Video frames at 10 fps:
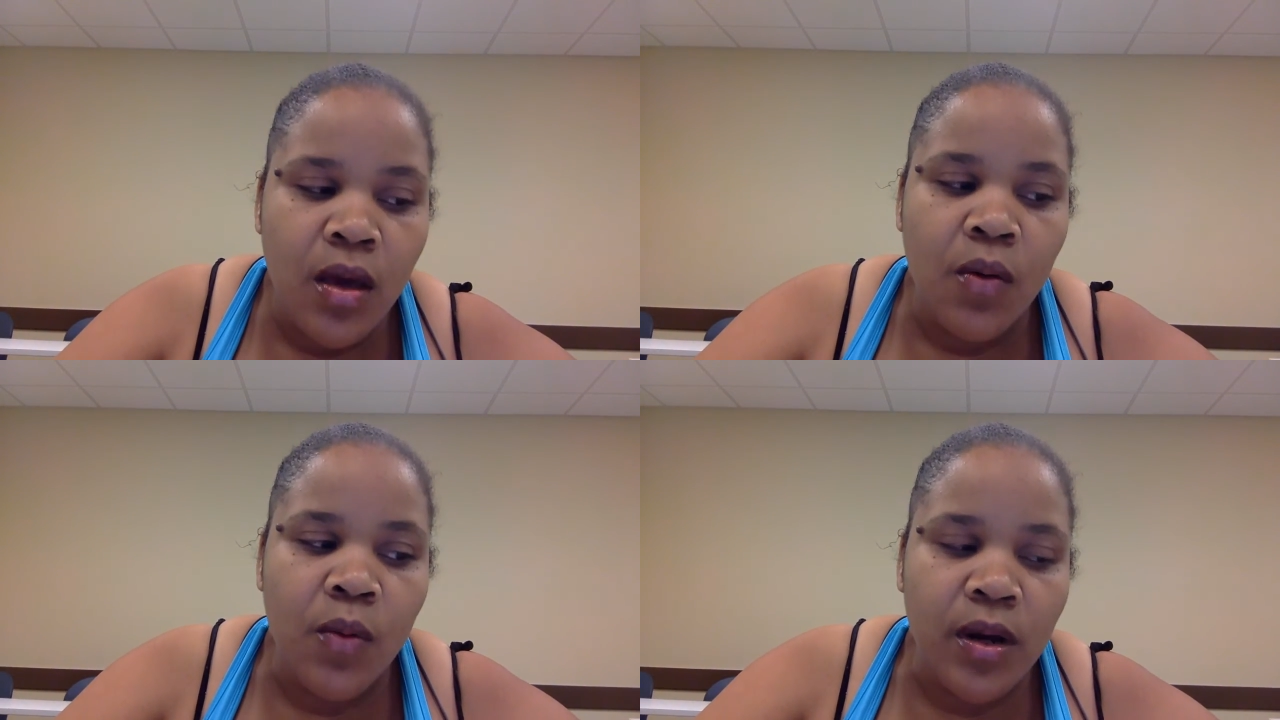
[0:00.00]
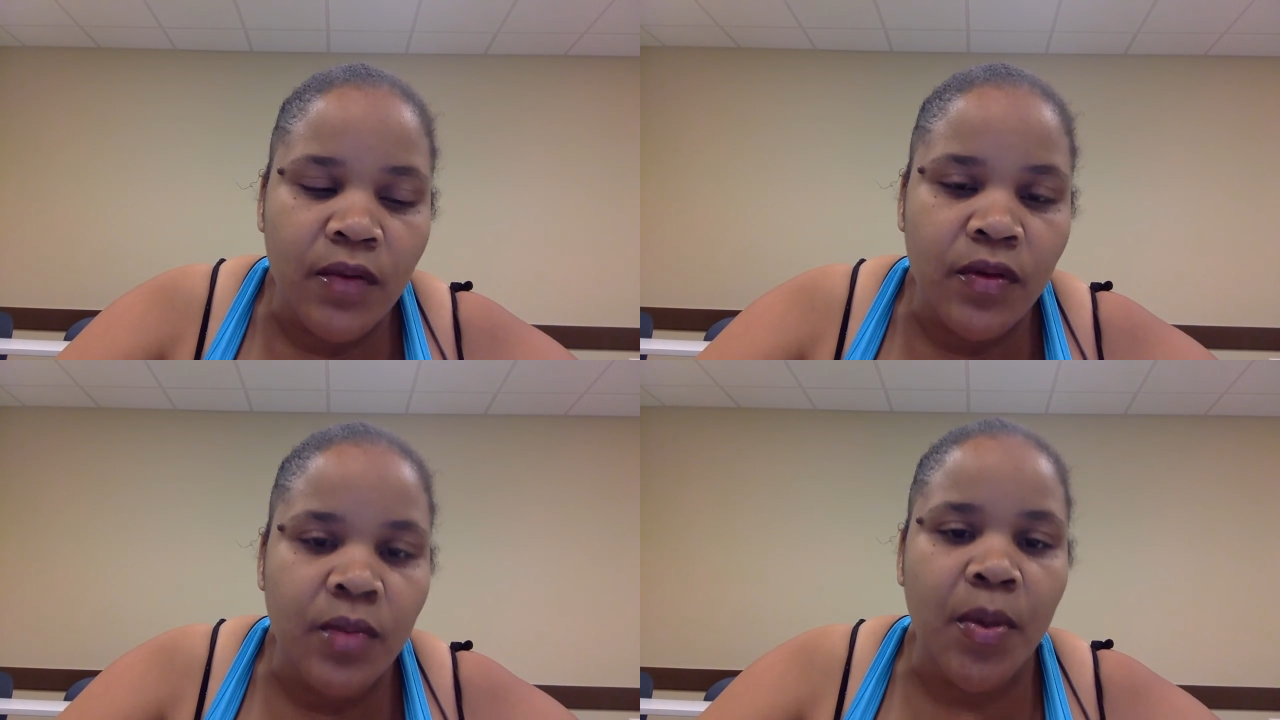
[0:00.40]

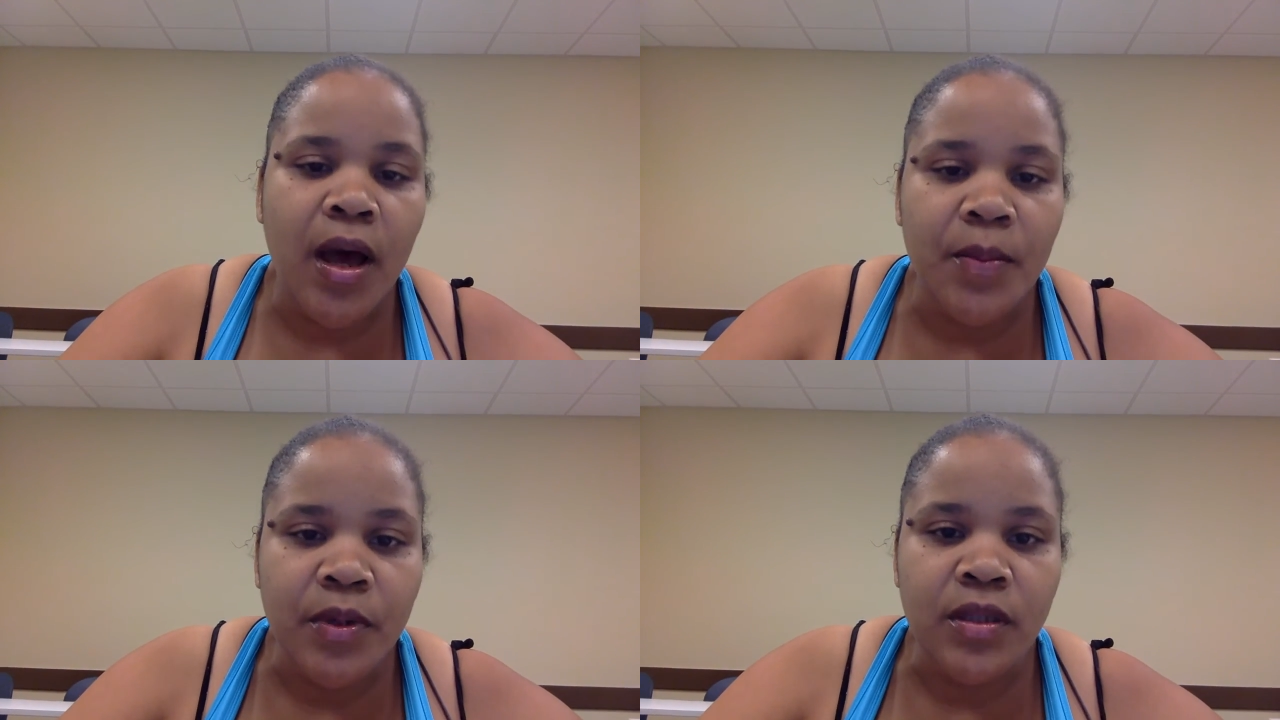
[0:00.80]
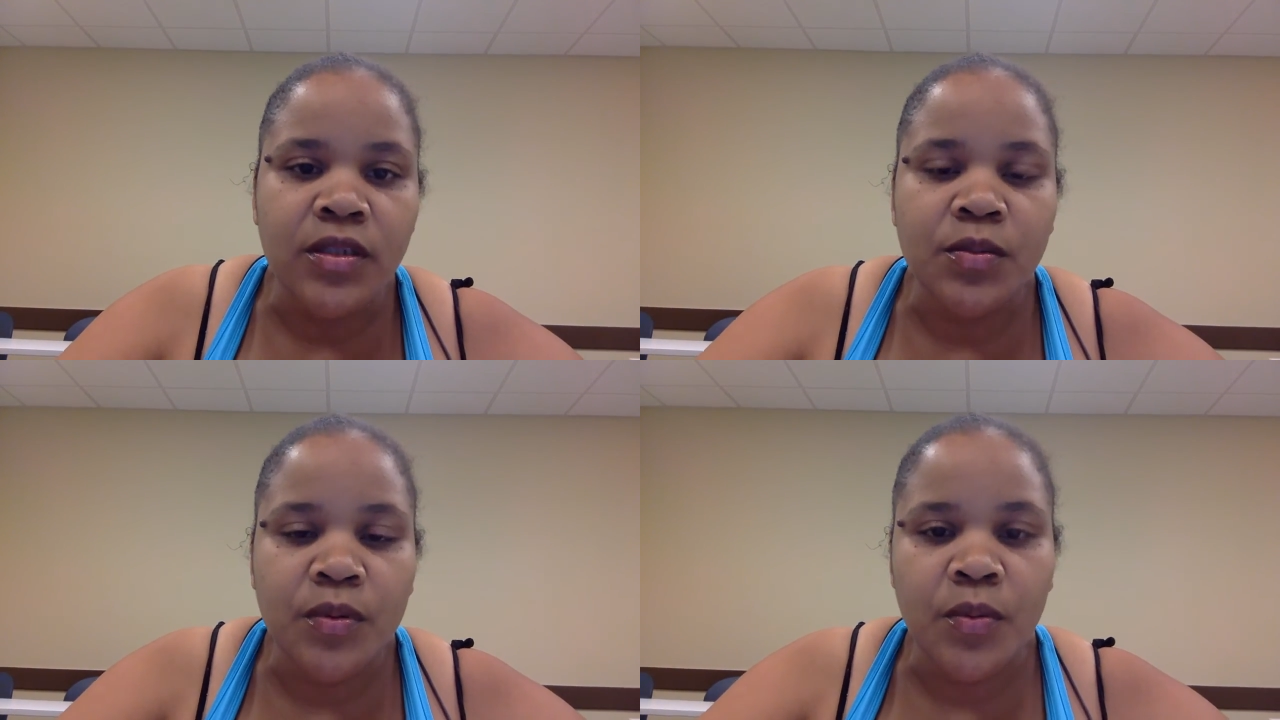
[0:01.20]
whatever the
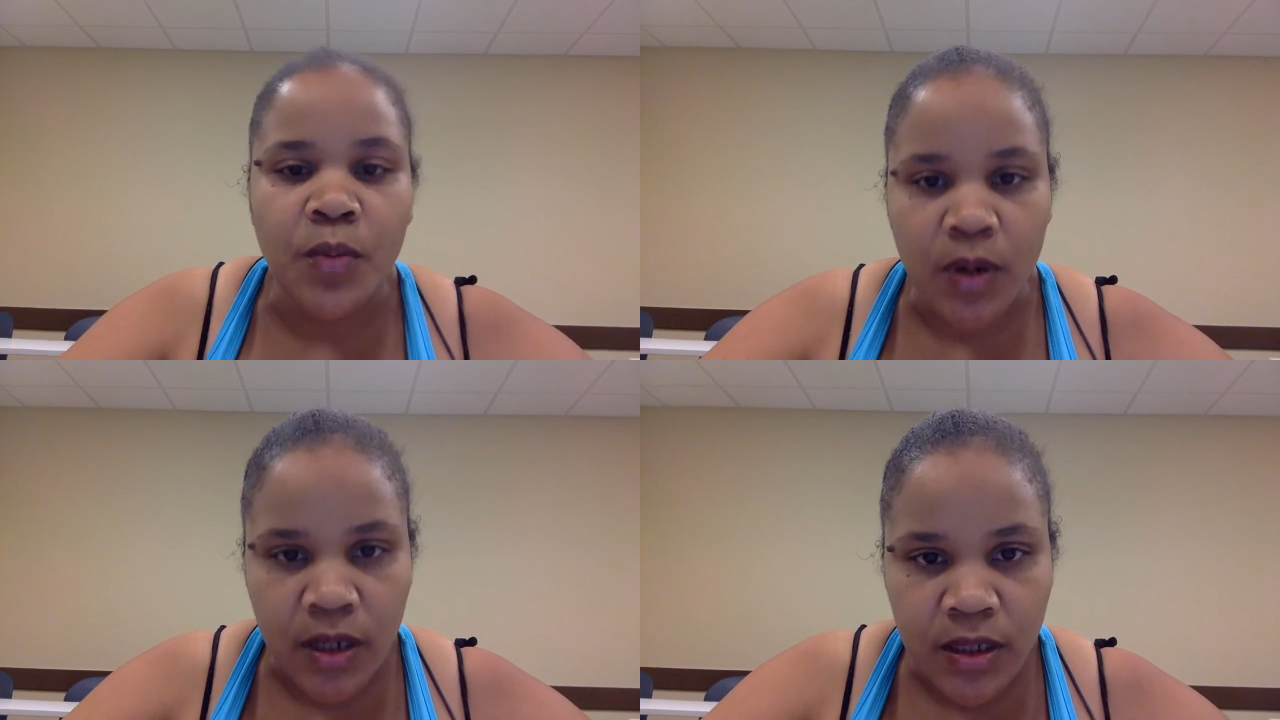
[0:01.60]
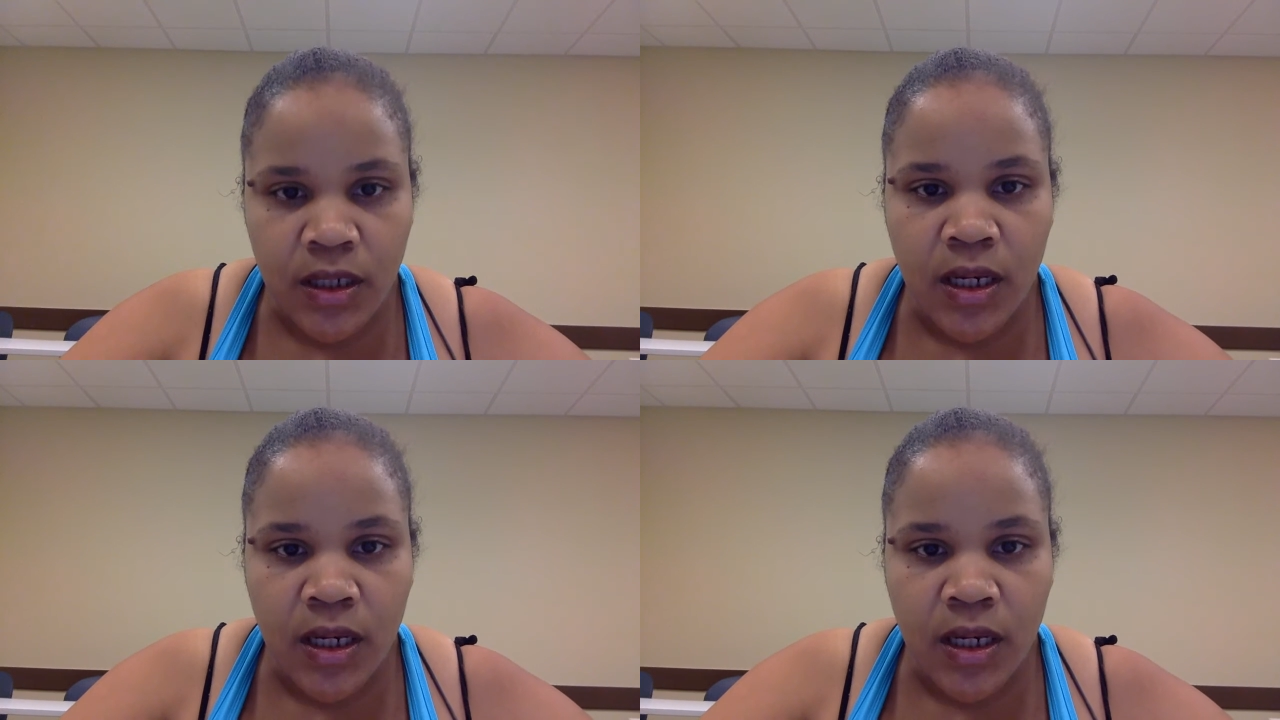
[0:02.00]
populace would want.